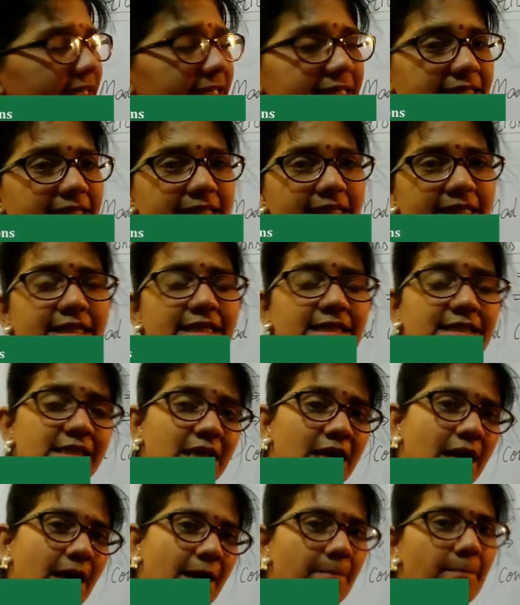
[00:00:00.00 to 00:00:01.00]
disease
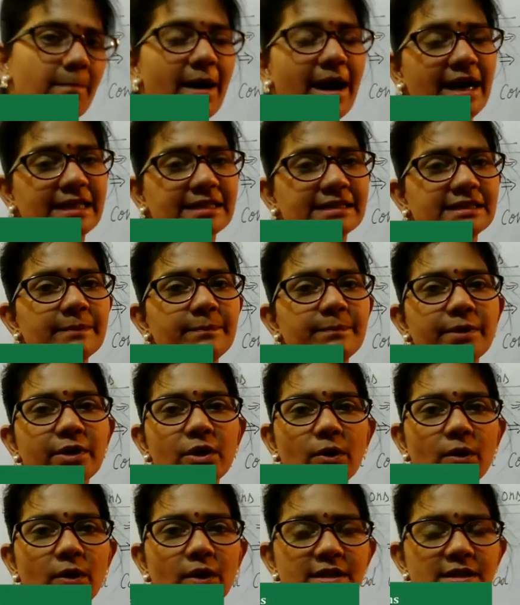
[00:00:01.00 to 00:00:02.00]
by the
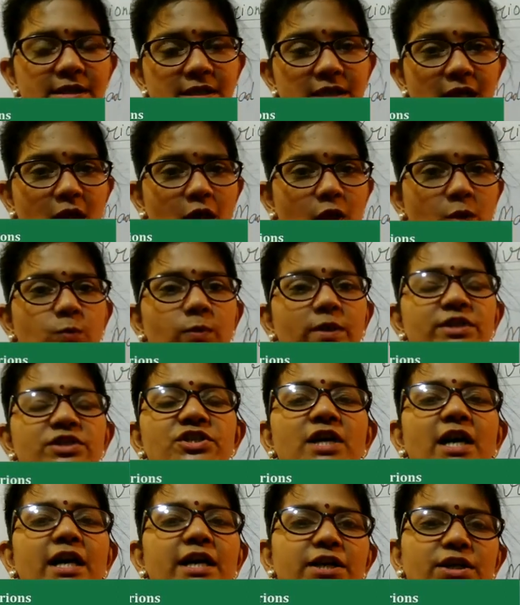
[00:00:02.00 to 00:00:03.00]
prions which
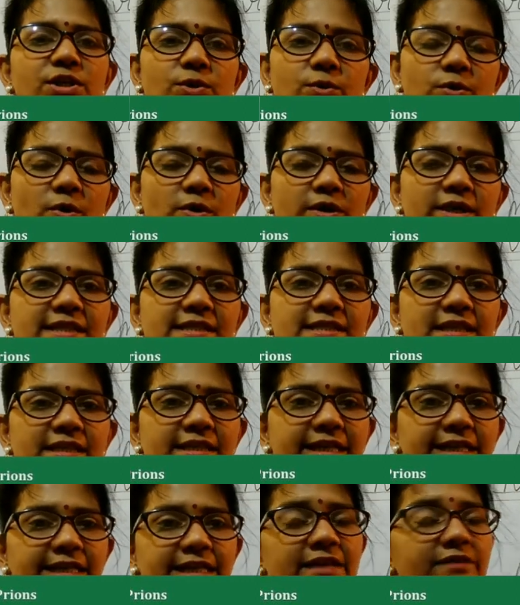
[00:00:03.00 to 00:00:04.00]
are
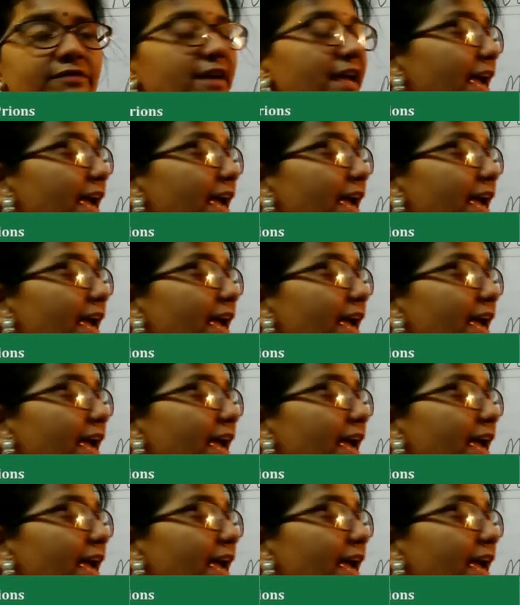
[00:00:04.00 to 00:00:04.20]
neurodegenerative